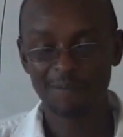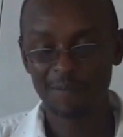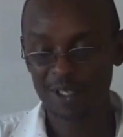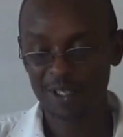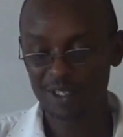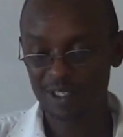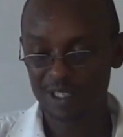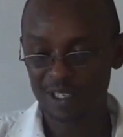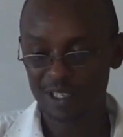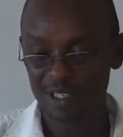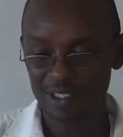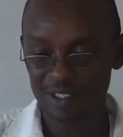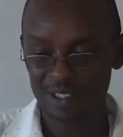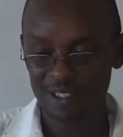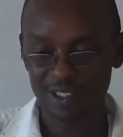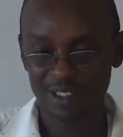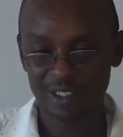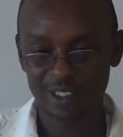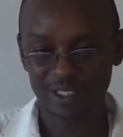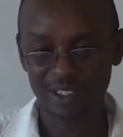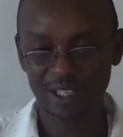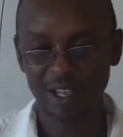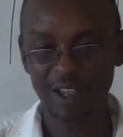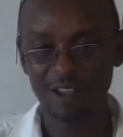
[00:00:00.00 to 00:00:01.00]

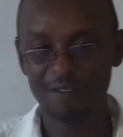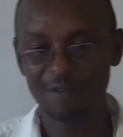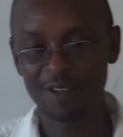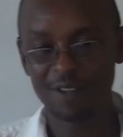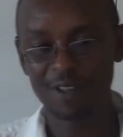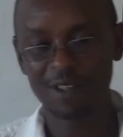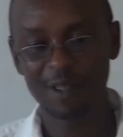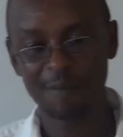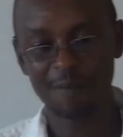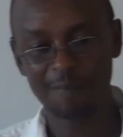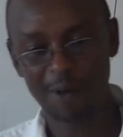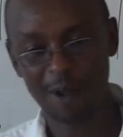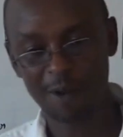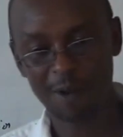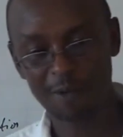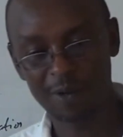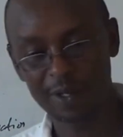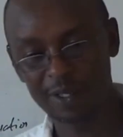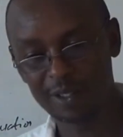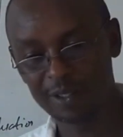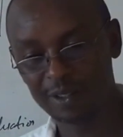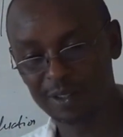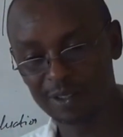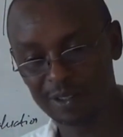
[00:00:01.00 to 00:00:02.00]
business having the
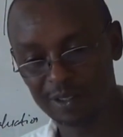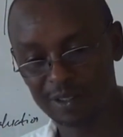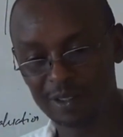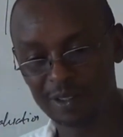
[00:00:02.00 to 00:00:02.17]
power